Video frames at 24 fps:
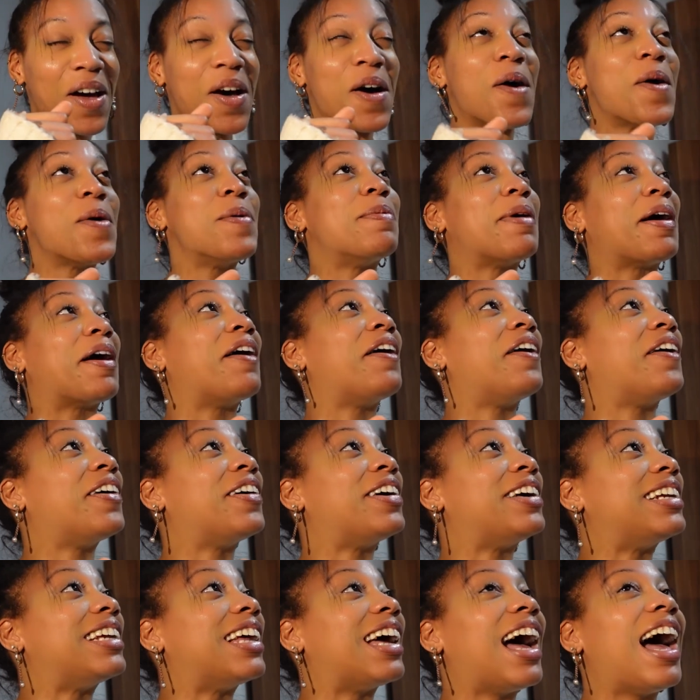Oh my
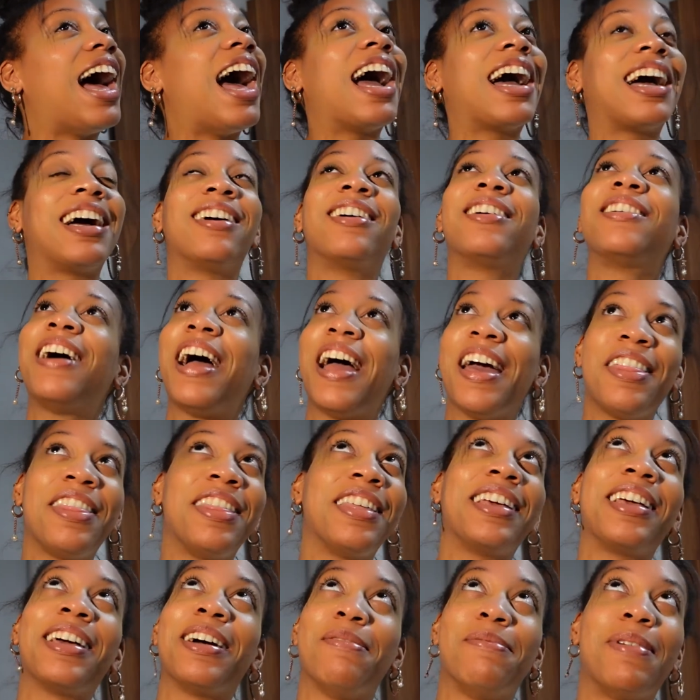God, I can cry
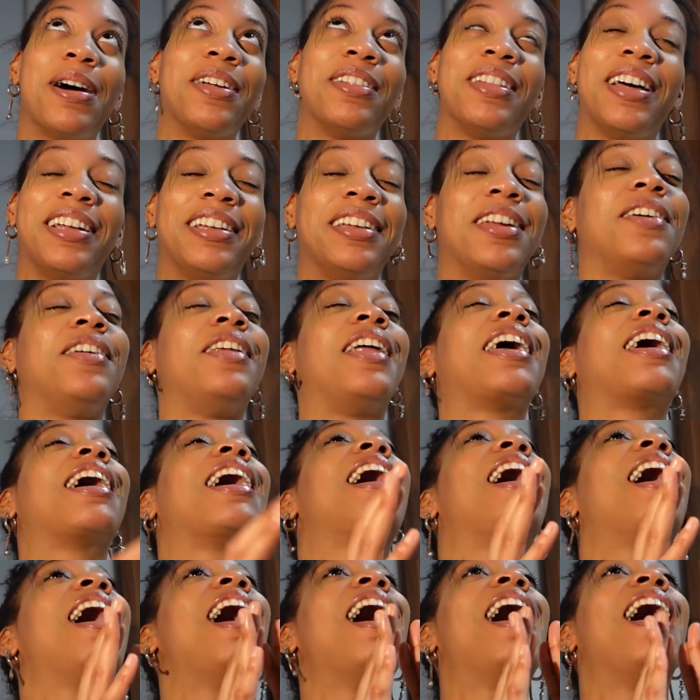thinking about that now. Like,
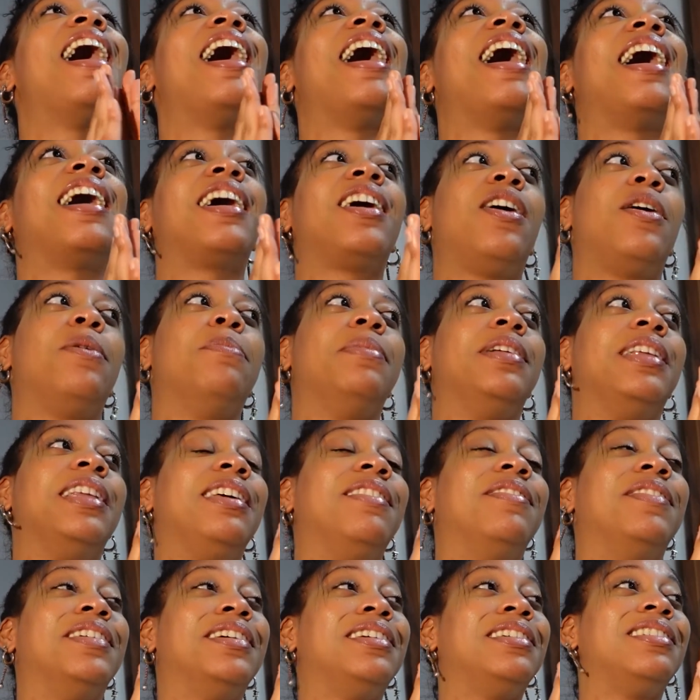I can't
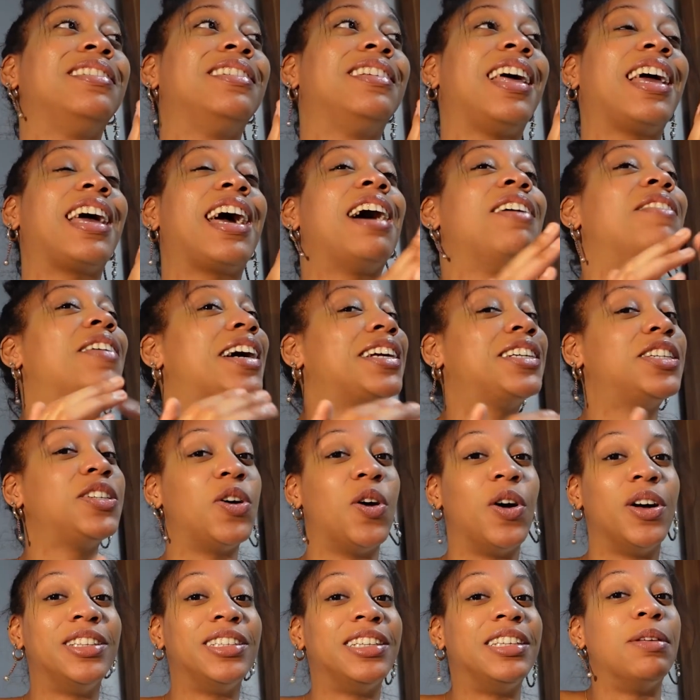believe it. Like, I've actually
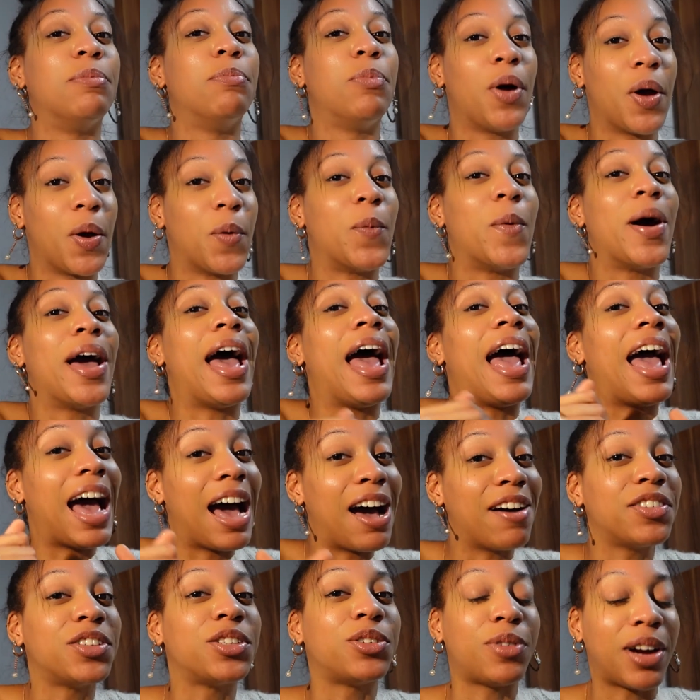gotten to the point where I
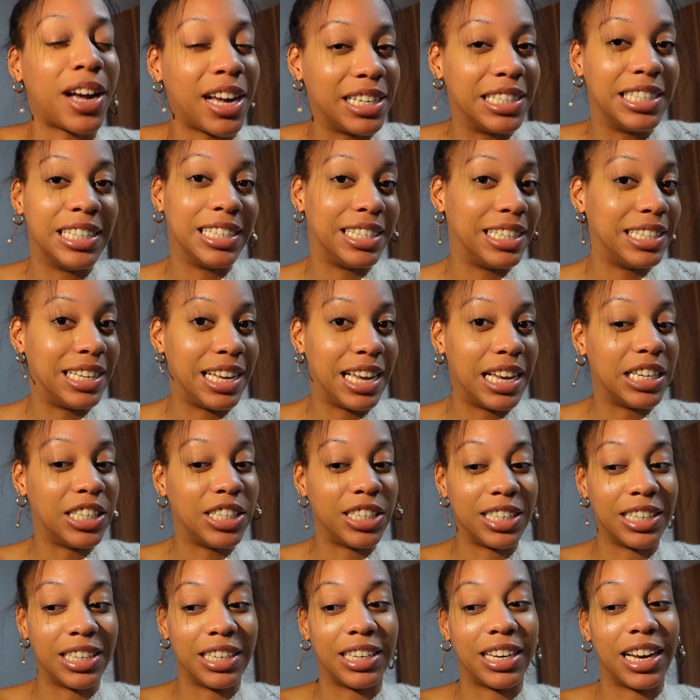have to write a
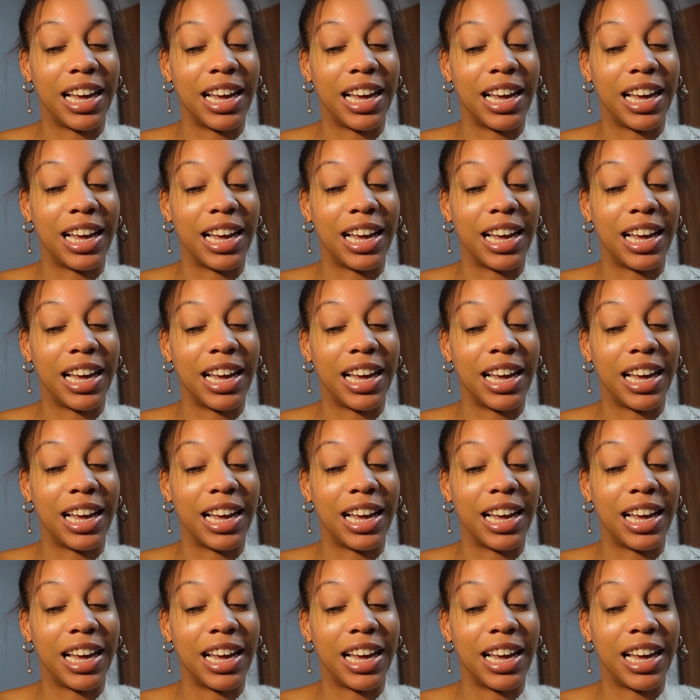dissertation.